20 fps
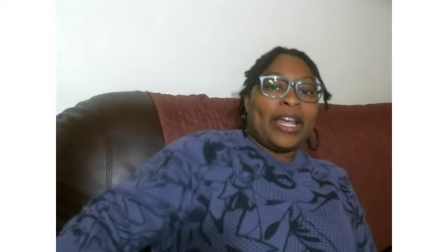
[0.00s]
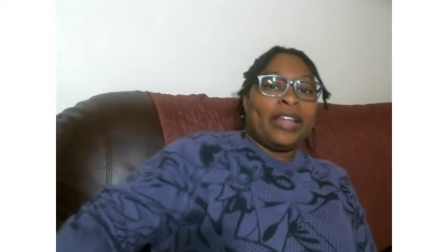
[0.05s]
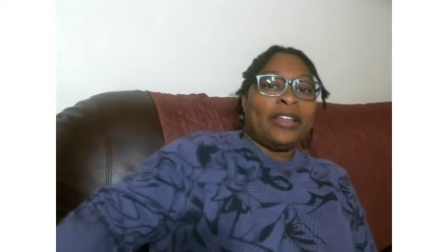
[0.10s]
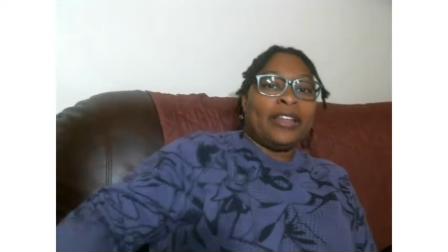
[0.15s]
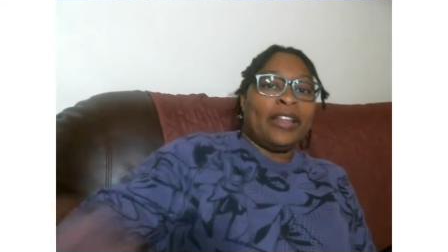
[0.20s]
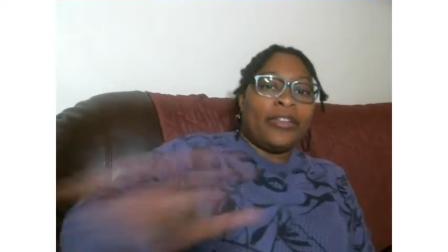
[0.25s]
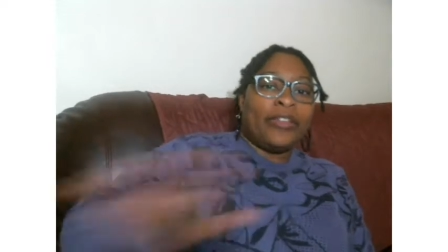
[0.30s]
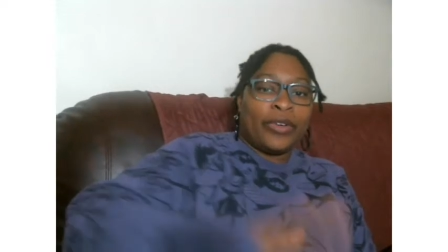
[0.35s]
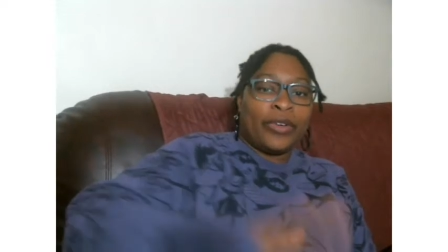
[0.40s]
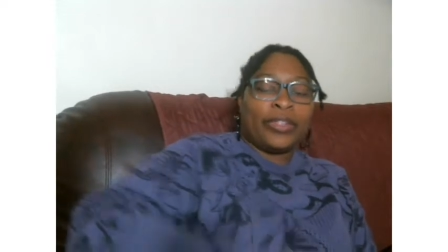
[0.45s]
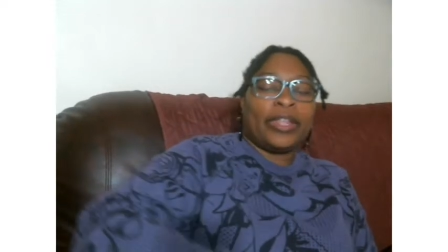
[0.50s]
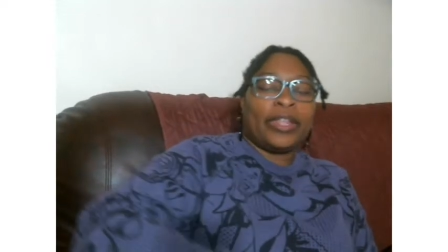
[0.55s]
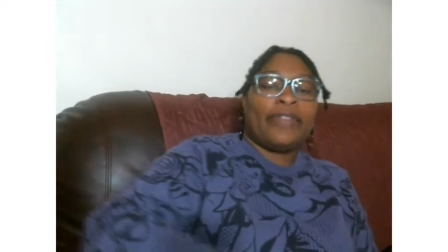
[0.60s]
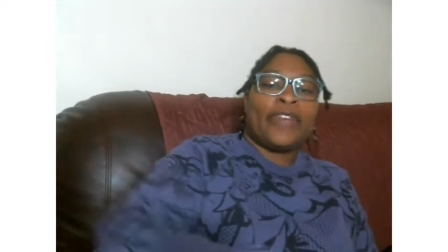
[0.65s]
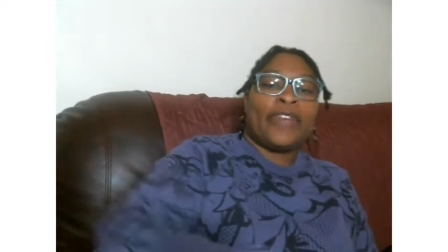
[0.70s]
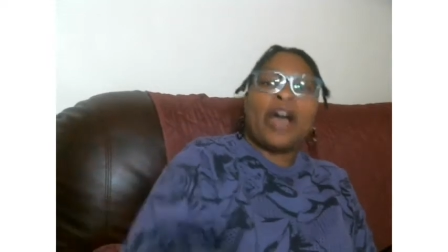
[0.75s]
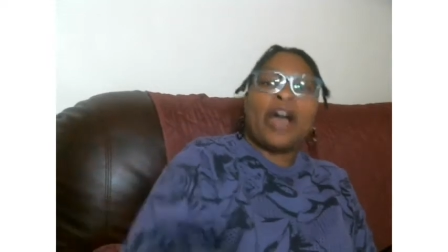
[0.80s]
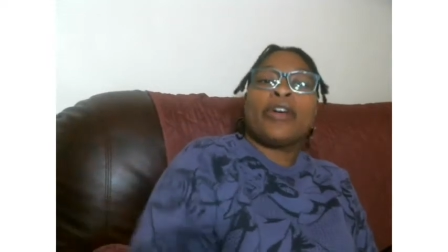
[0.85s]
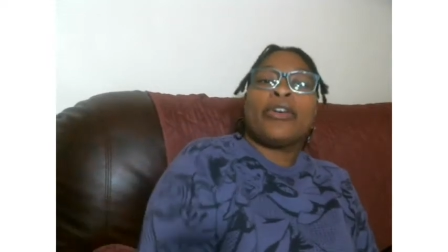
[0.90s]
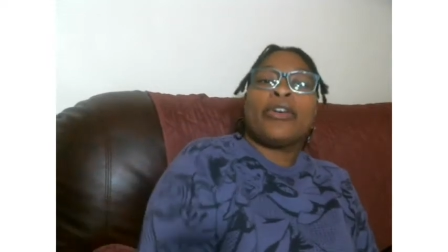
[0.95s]
I love what they've
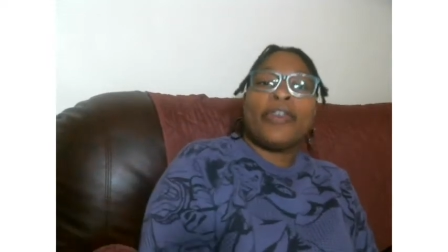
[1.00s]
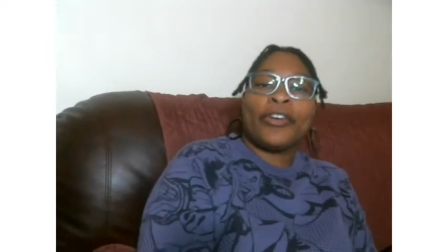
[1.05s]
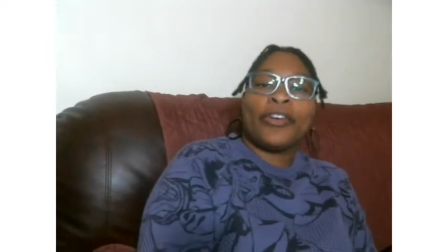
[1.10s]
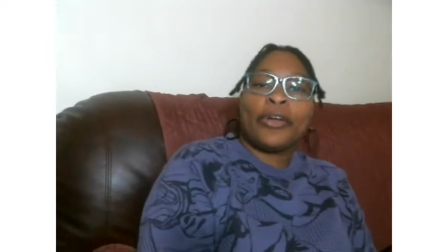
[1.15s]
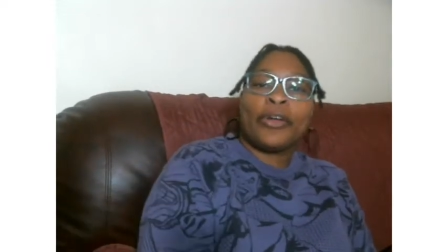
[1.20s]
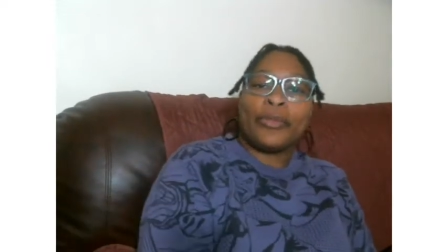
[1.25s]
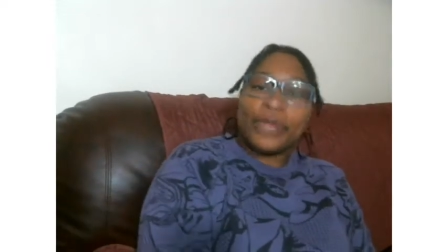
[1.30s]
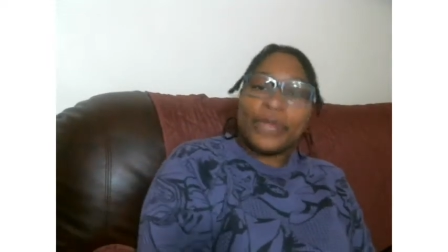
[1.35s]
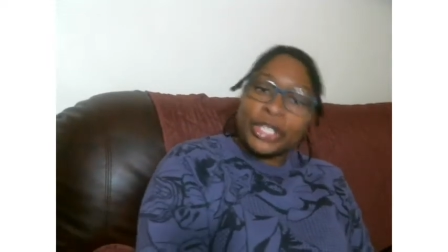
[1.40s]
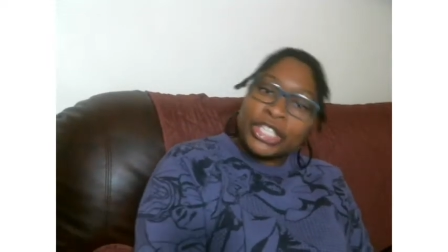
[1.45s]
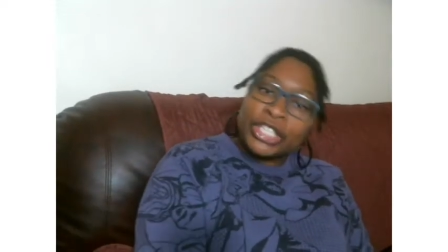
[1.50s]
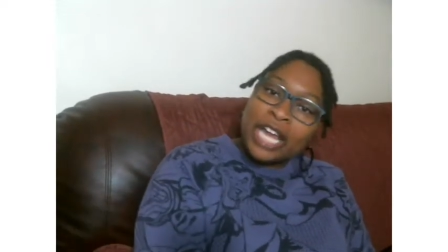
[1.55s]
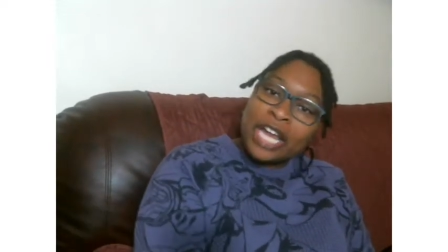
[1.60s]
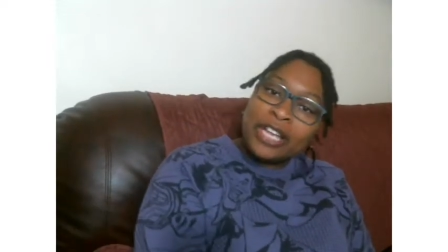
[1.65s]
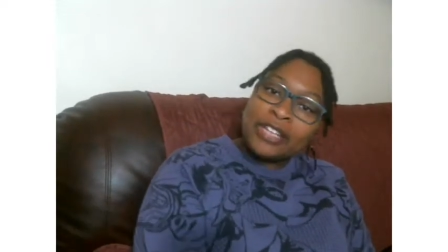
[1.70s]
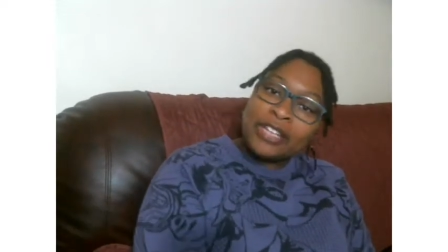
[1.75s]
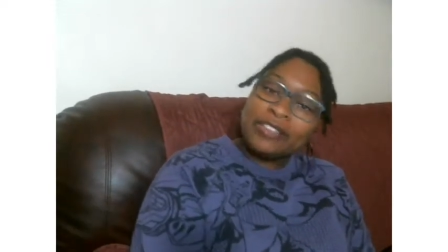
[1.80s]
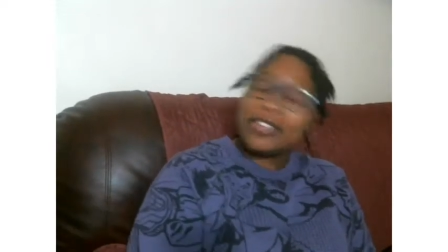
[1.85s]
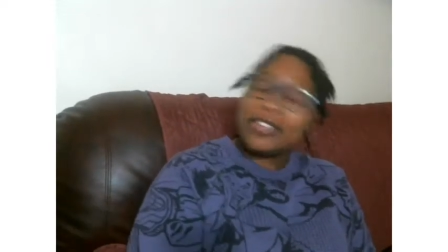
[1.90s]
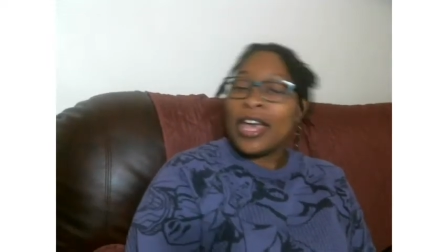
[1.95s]
got going on with the
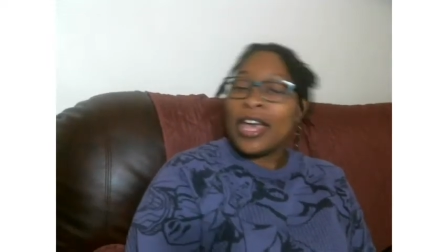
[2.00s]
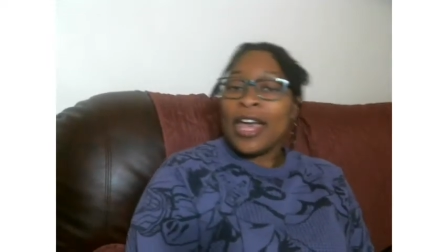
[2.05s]
challenge